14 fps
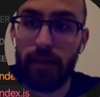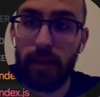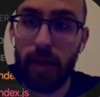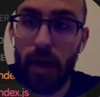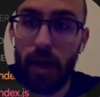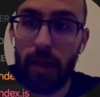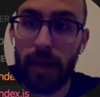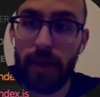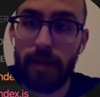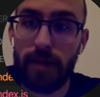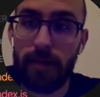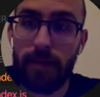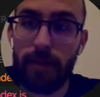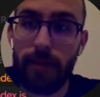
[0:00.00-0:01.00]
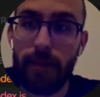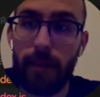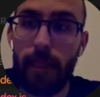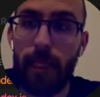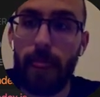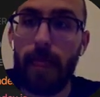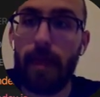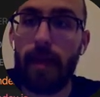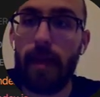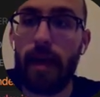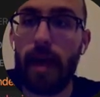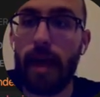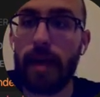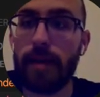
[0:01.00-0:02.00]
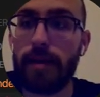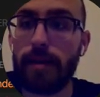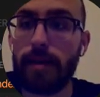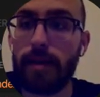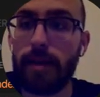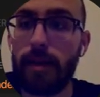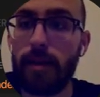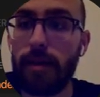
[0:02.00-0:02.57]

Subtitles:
comment. And you don't